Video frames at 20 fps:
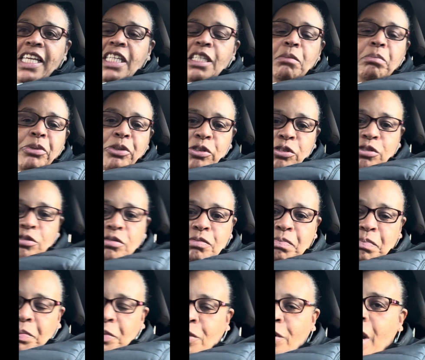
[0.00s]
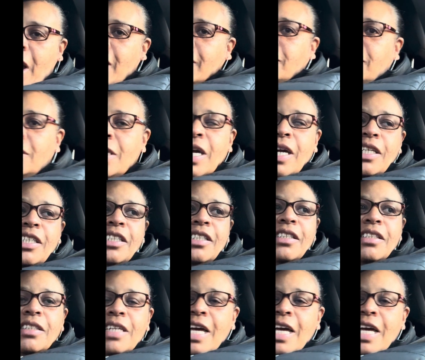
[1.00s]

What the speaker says: and a broom. Boy, I tell you.